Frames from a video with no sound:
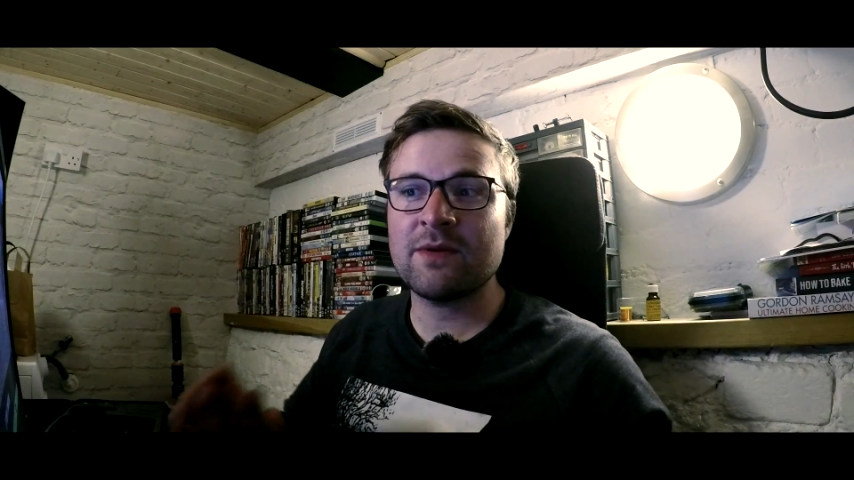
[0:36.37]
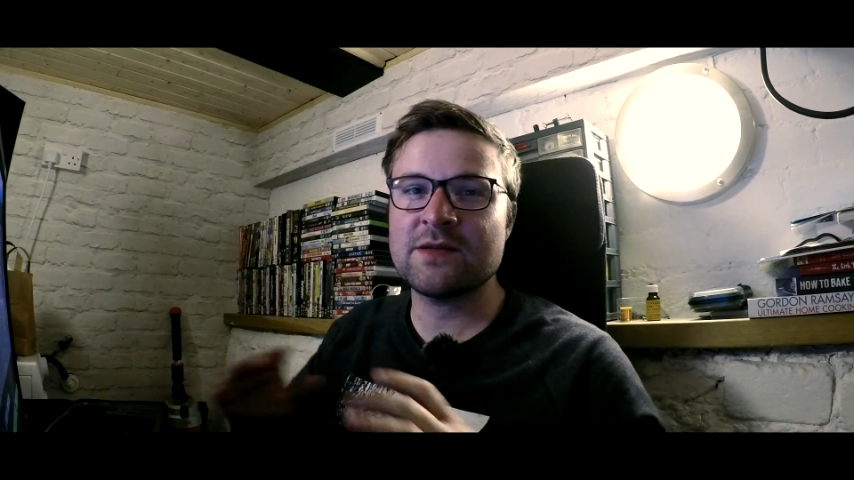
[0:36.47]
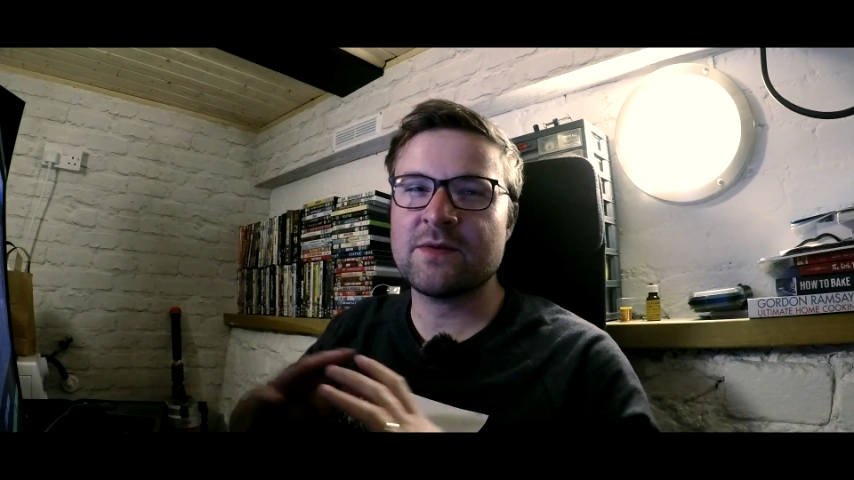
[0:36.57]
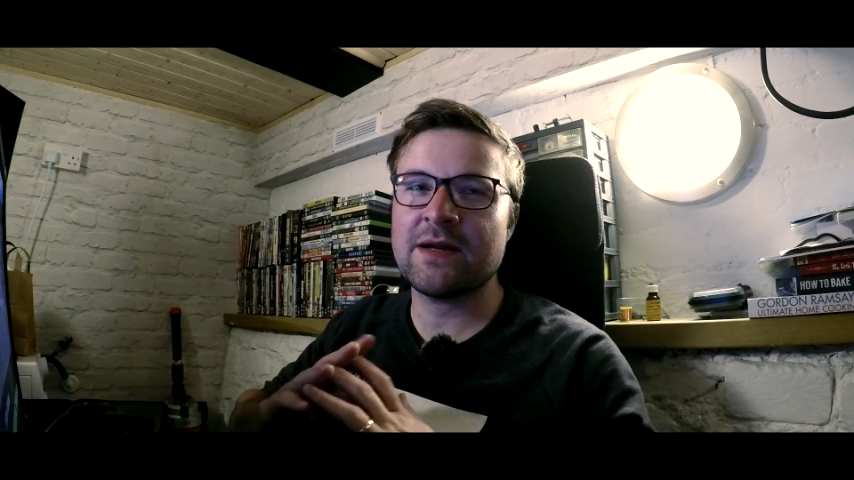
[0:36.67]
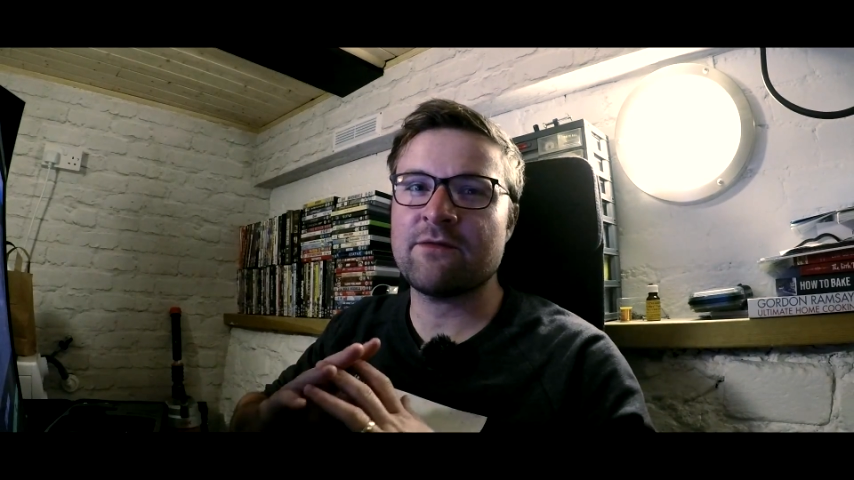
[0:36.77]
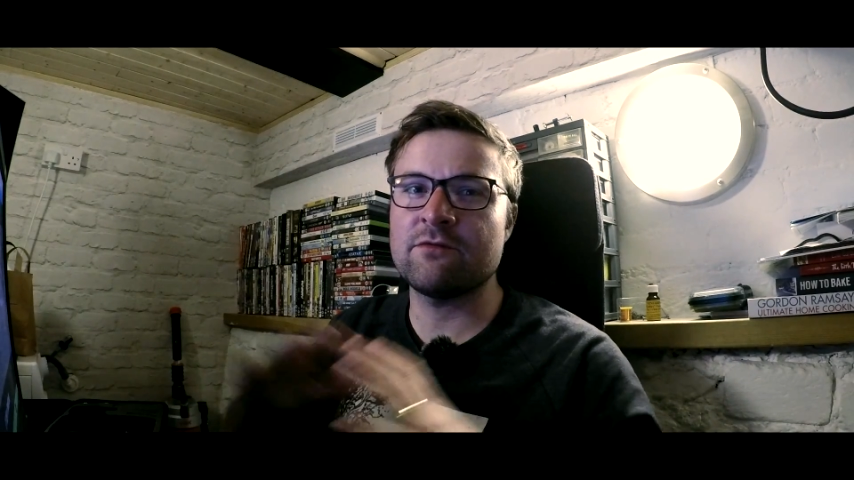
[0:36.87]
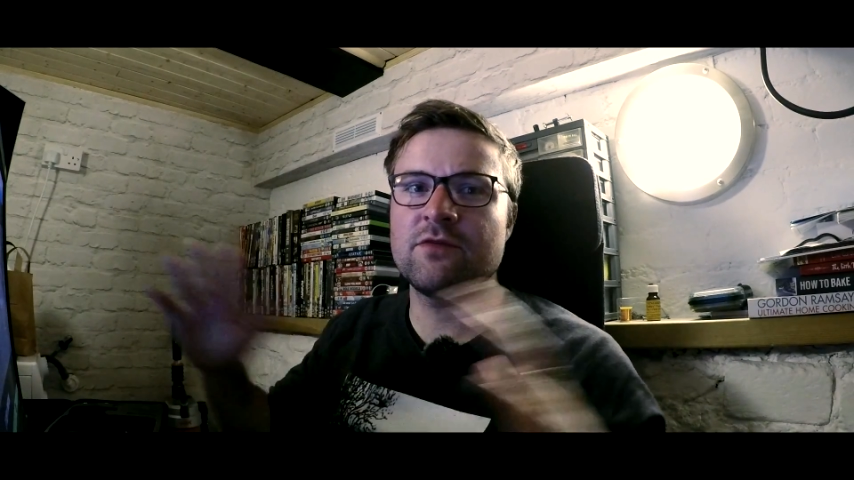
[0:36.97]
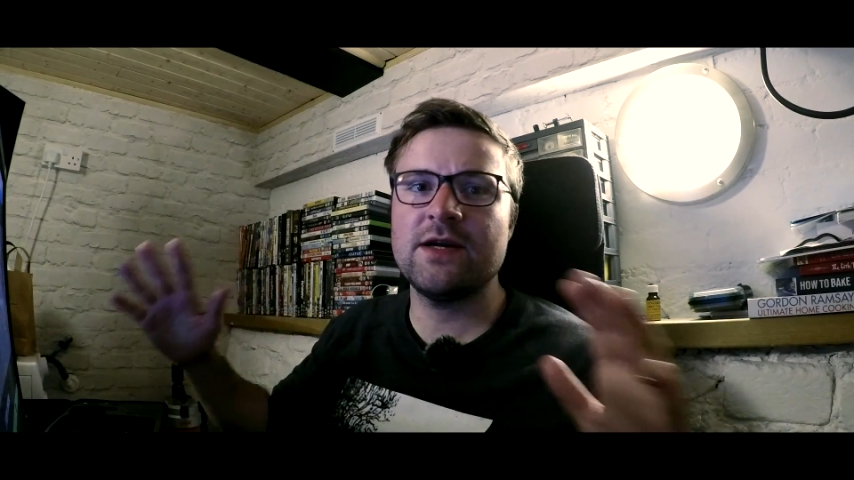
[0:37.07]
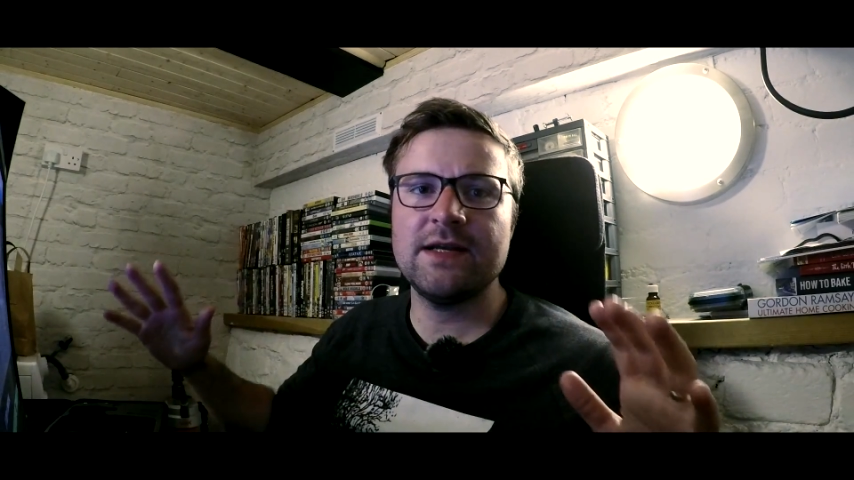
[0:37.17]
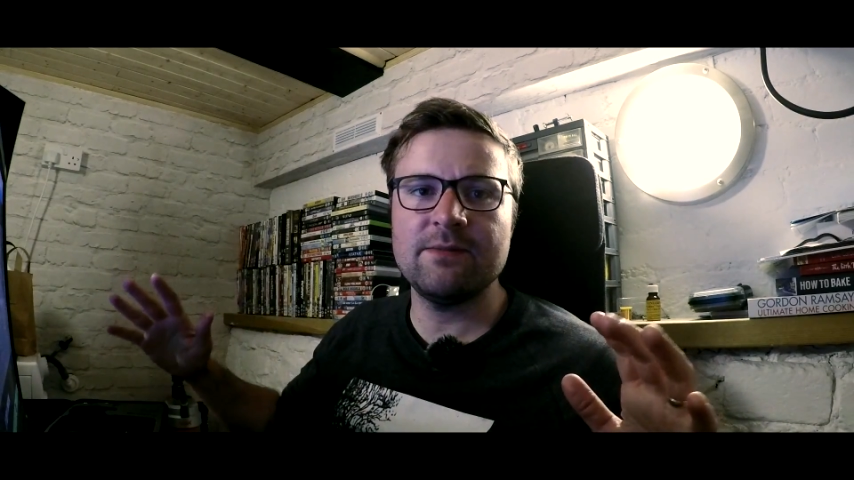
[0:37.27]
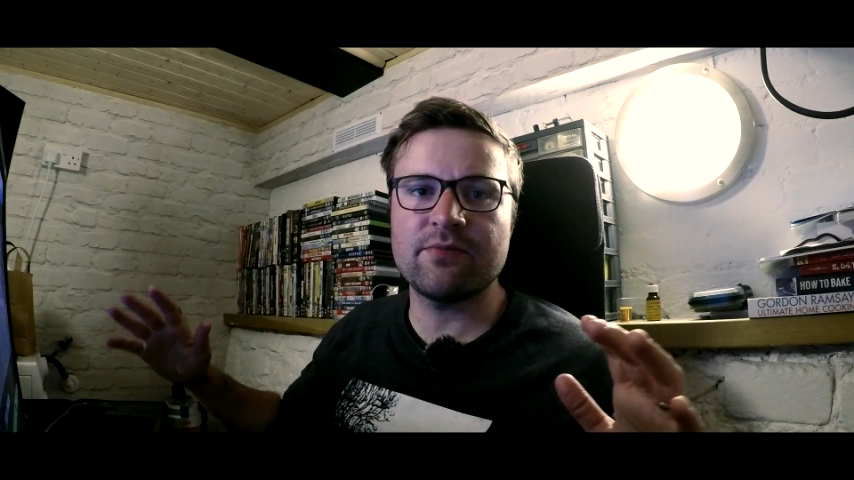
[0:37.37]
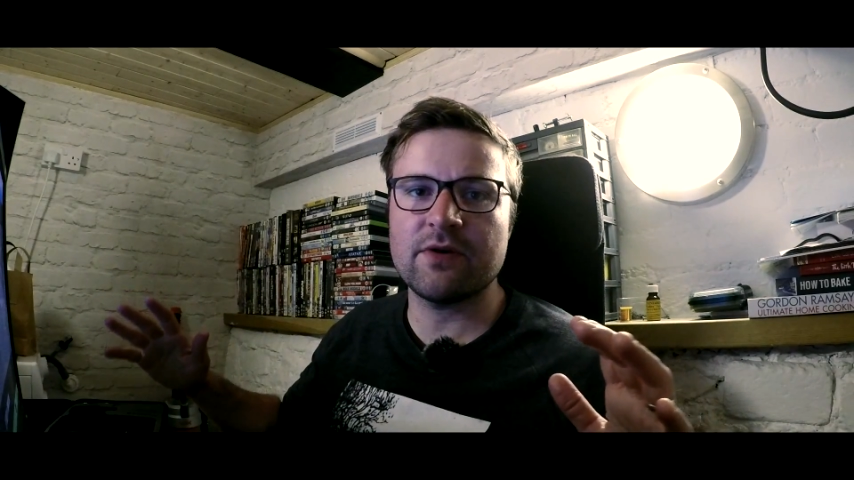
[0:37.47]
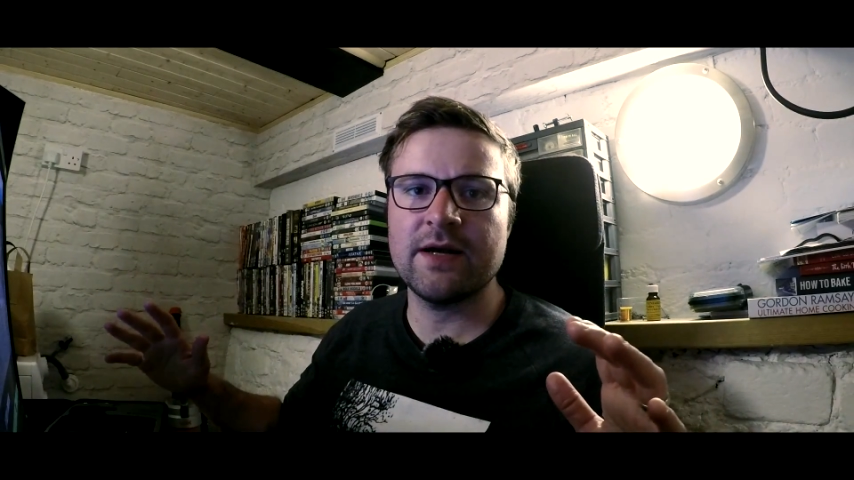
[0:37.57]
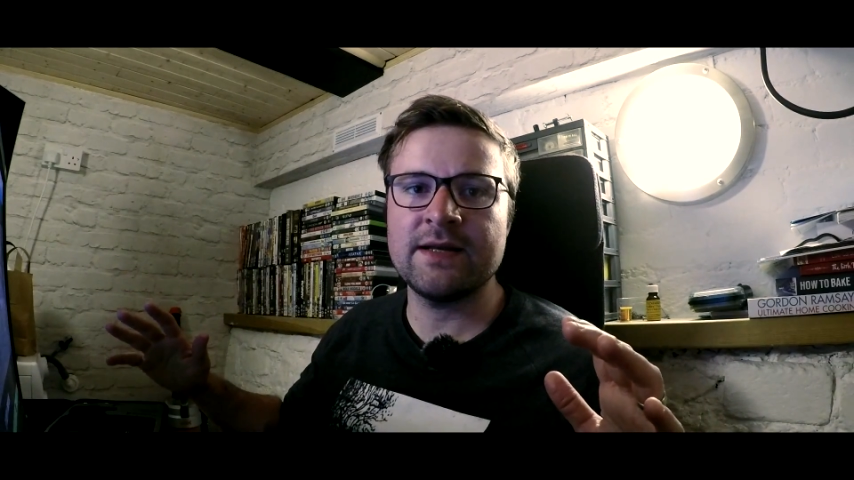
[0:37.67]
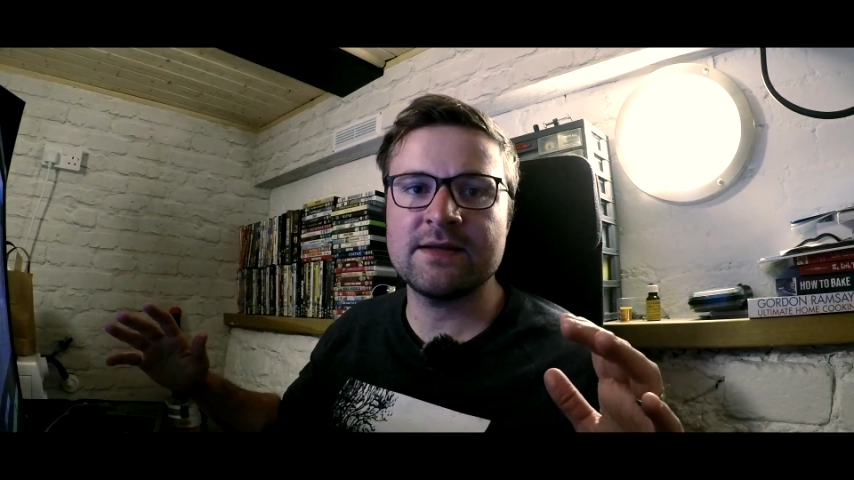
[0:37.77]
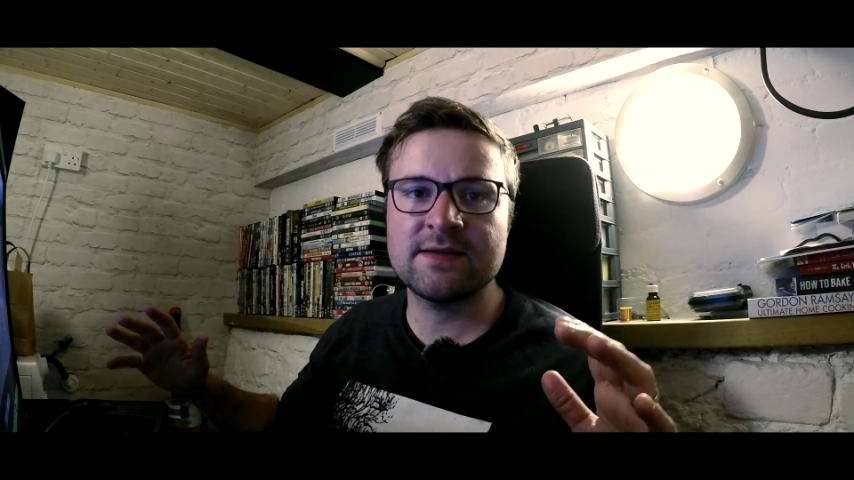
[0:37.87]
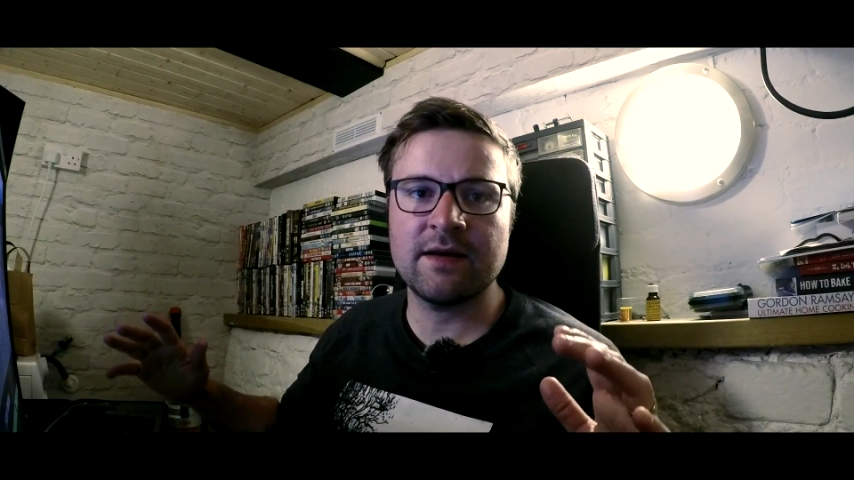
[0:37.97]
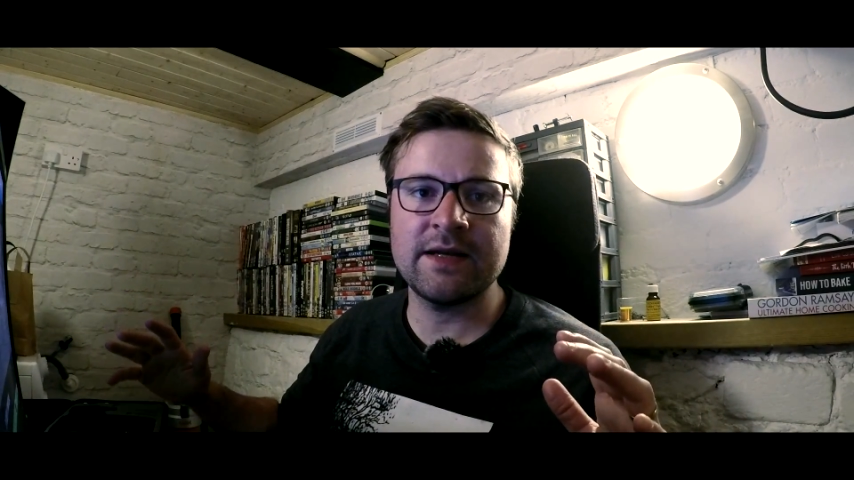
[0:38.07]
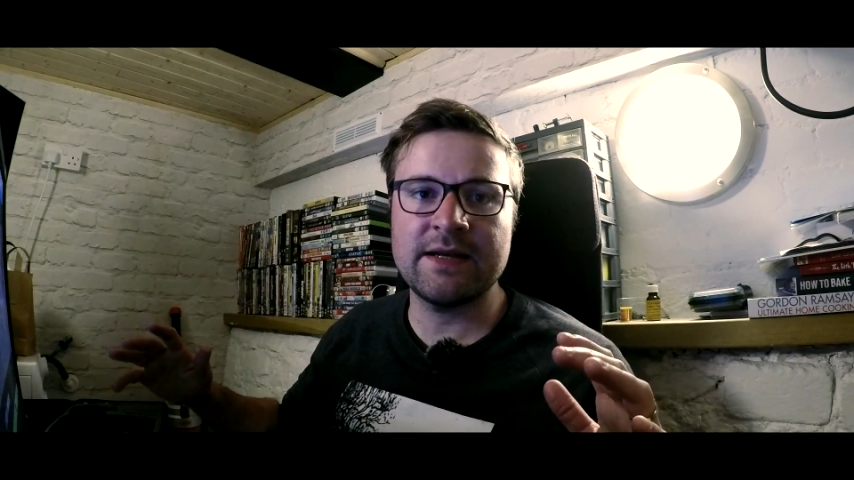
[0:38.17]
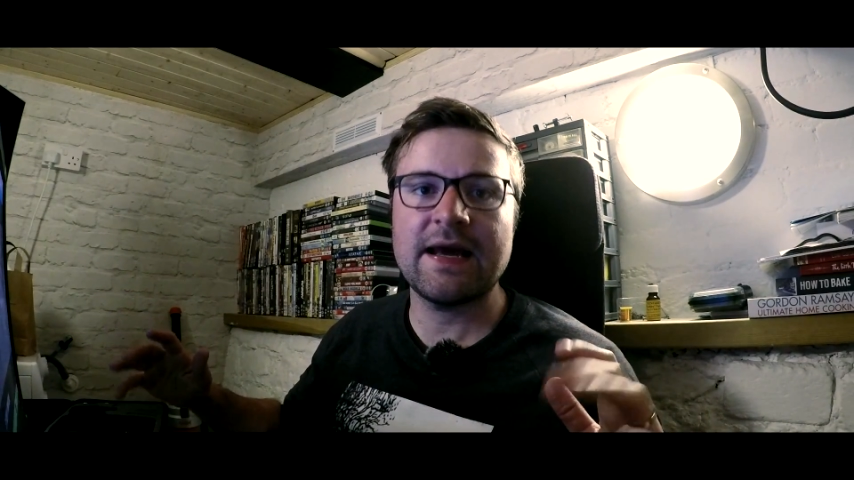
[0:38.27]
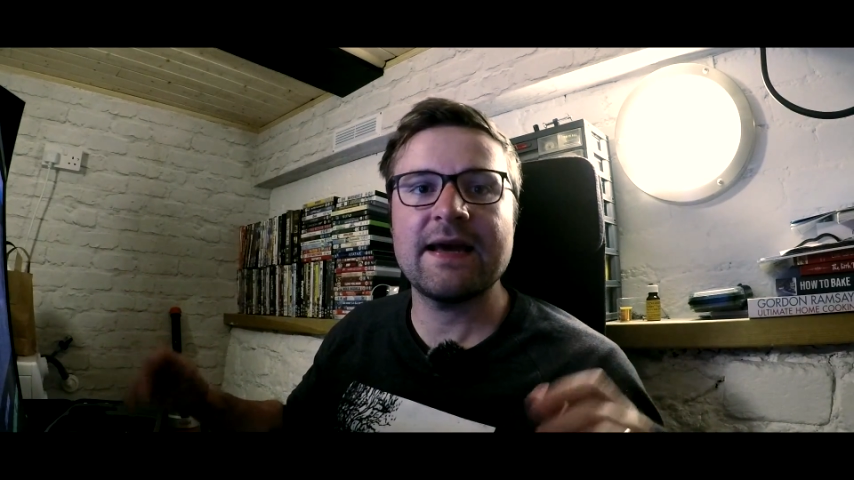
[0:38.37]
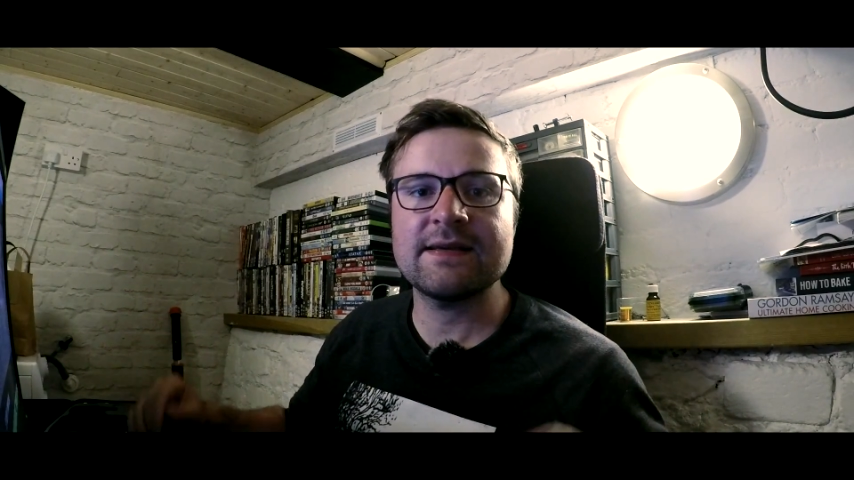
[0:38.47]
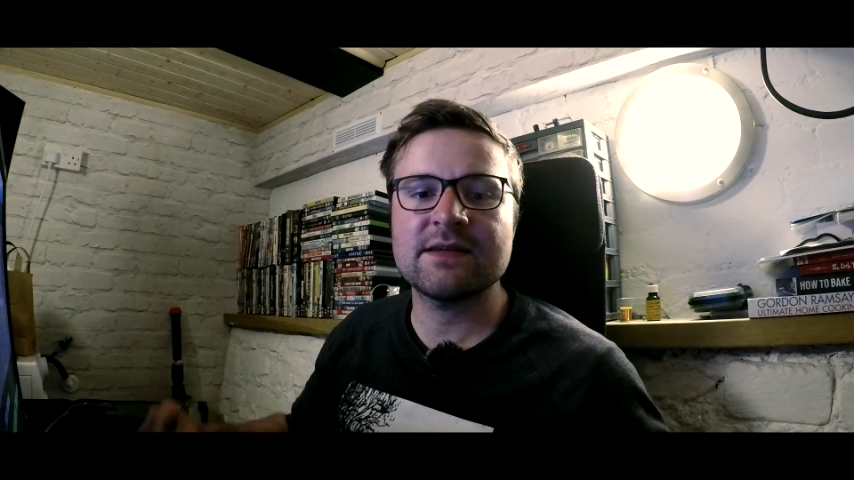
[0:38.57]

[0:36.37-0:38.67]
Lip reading: because we're going to have a really bright sunny day,